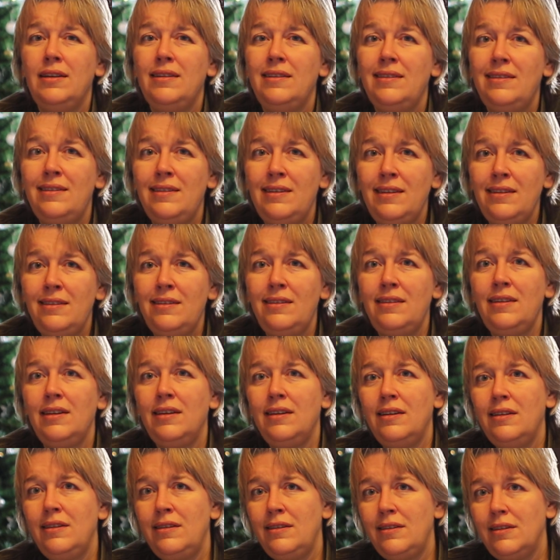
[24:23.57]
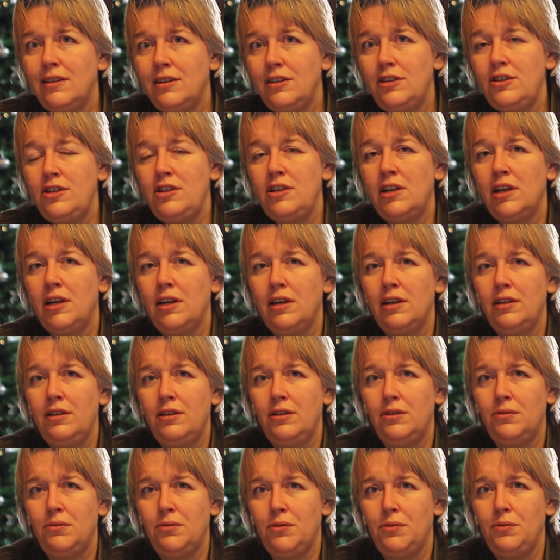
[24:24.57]
sisters shared
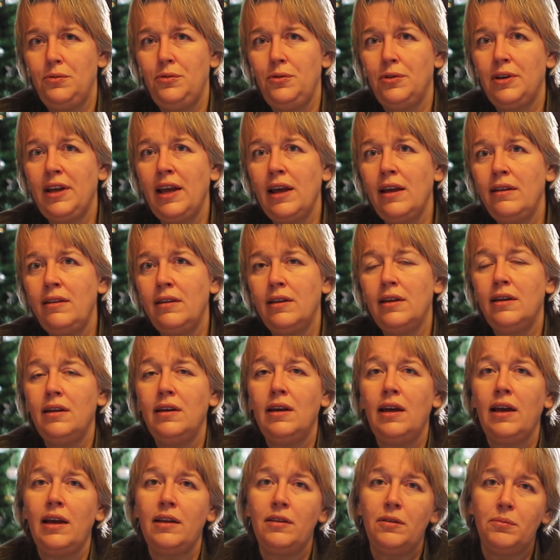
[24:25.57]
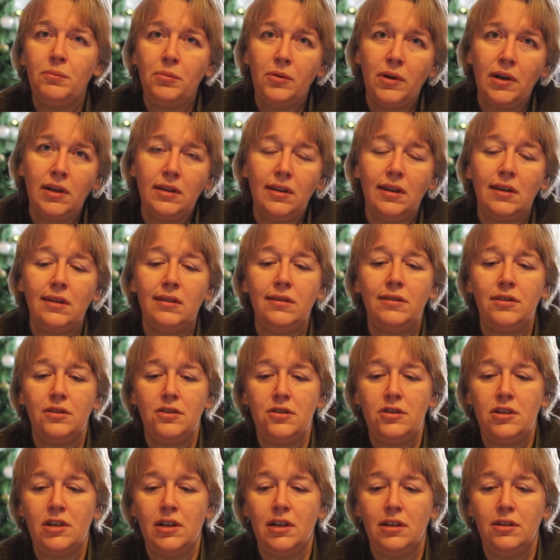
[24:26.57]
the room together and brothers
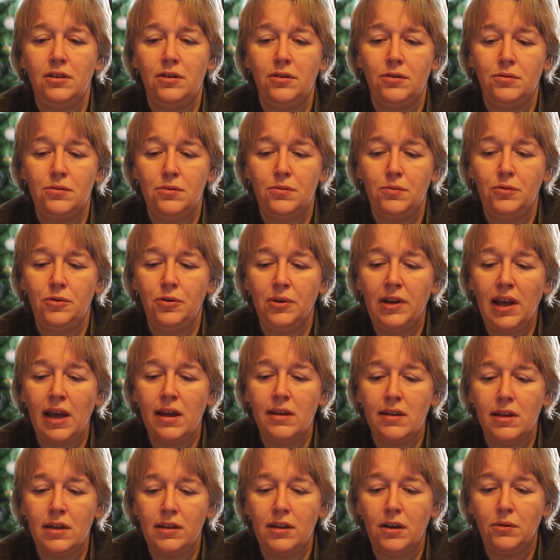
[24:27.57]
shared the room together.